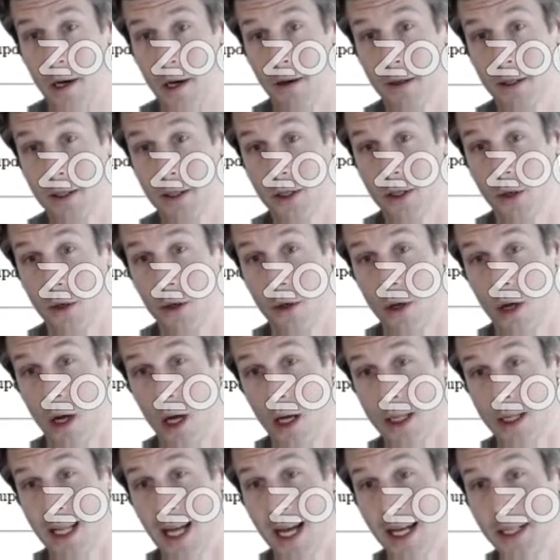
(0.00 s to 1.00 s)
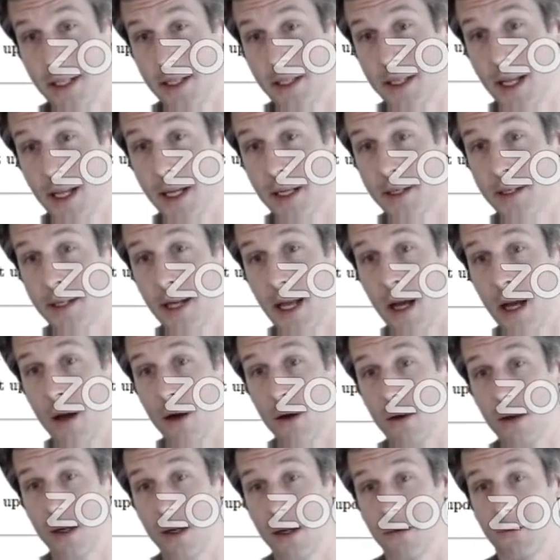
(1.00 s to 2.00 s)
So on line 6
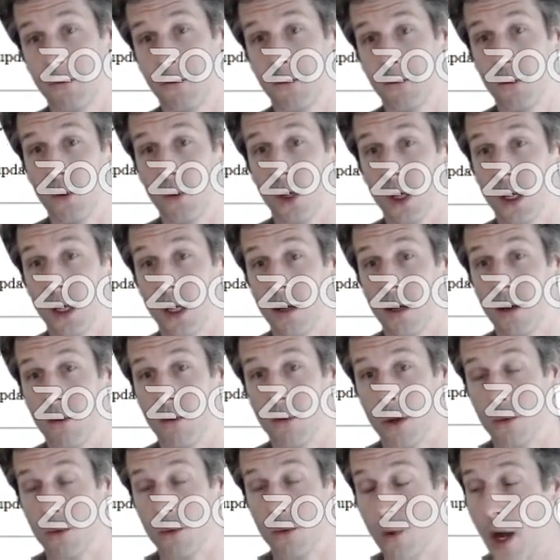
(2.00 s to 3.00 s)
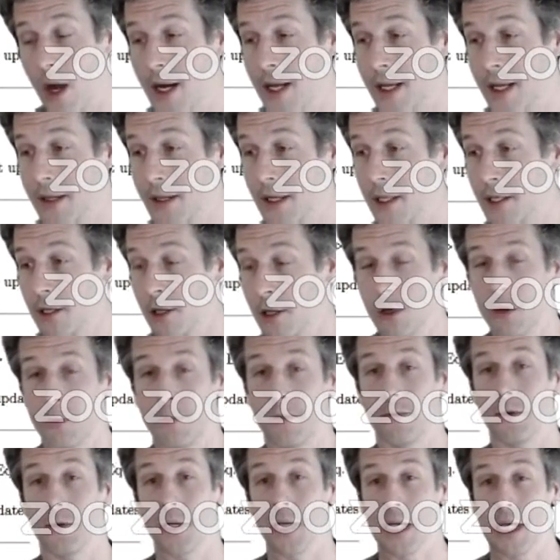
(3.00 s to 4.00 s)
now, we're running this loop
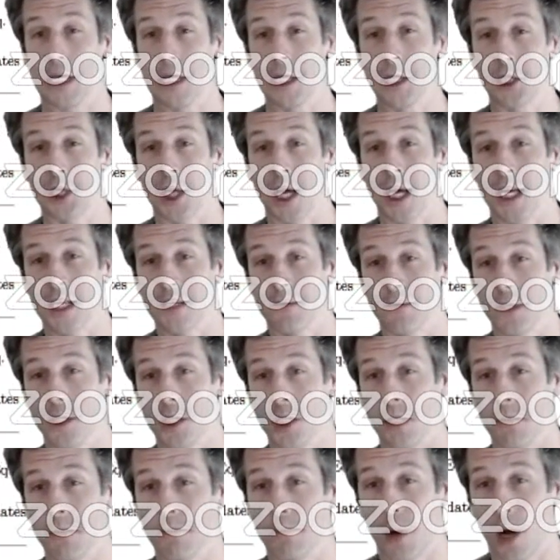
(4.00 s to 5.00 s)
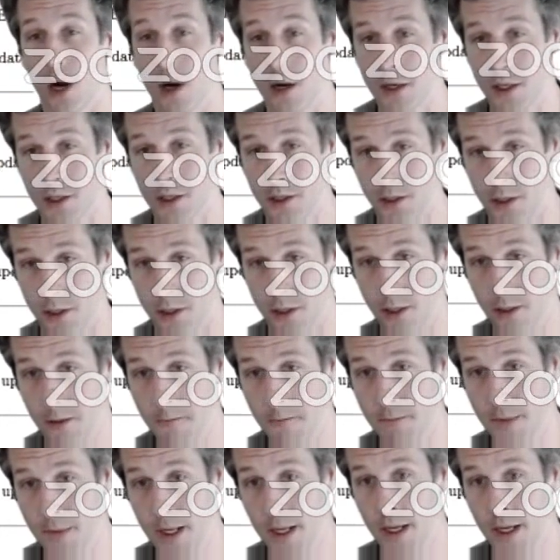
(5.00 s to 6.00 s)
for each SVG particle.
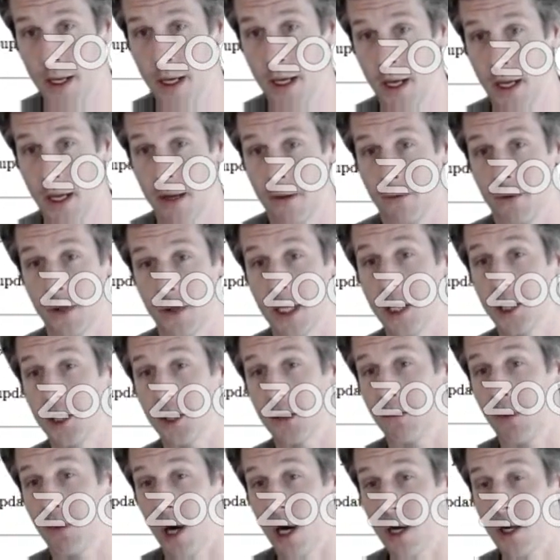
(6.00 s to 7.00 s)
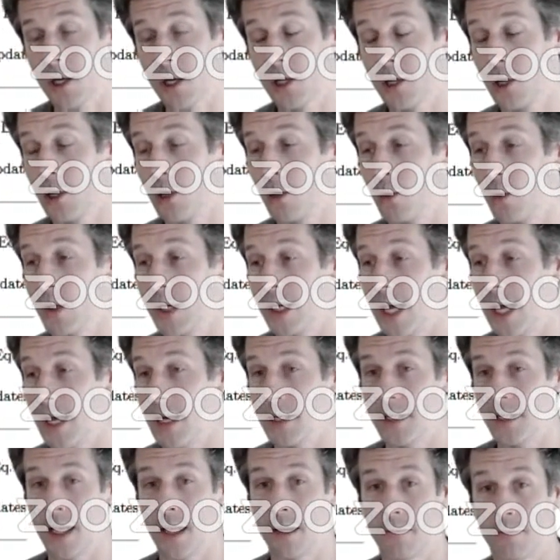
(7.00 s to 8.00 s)
For each particle, we get
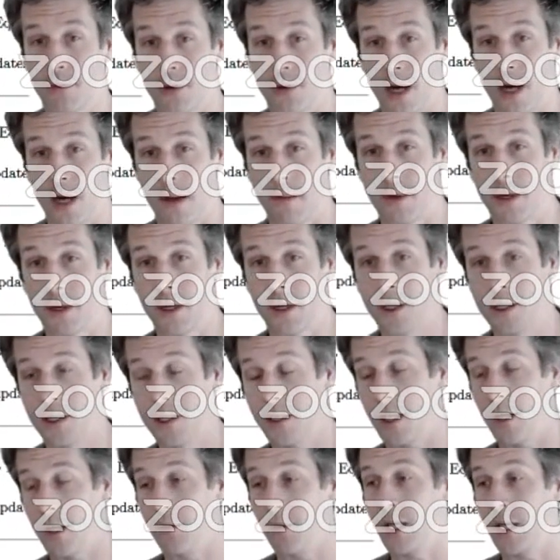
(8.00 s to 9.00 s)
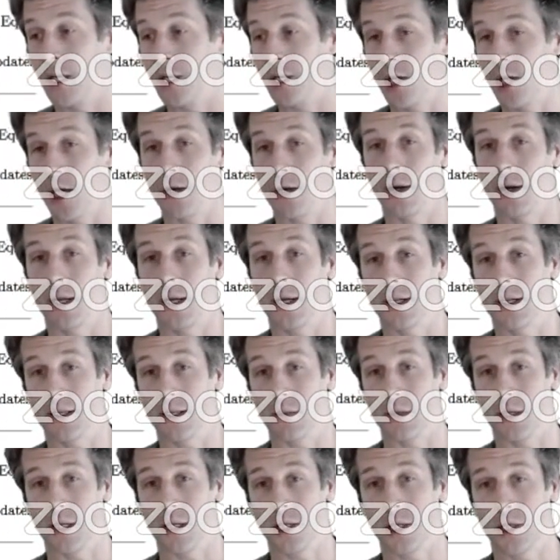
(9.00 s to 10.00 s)
a set of parameters that we can generate a
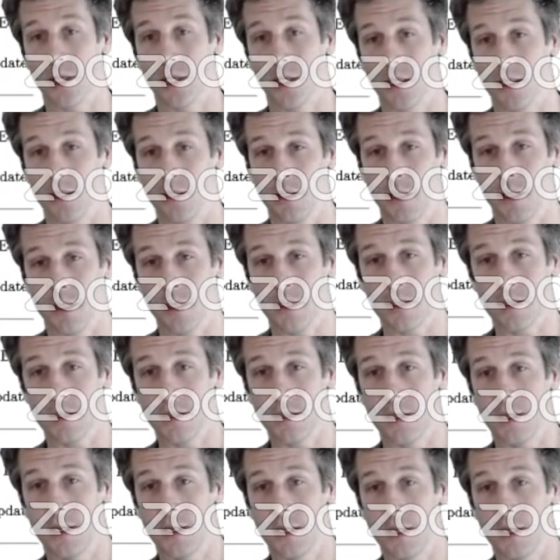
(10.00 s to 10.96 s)
simulation instance.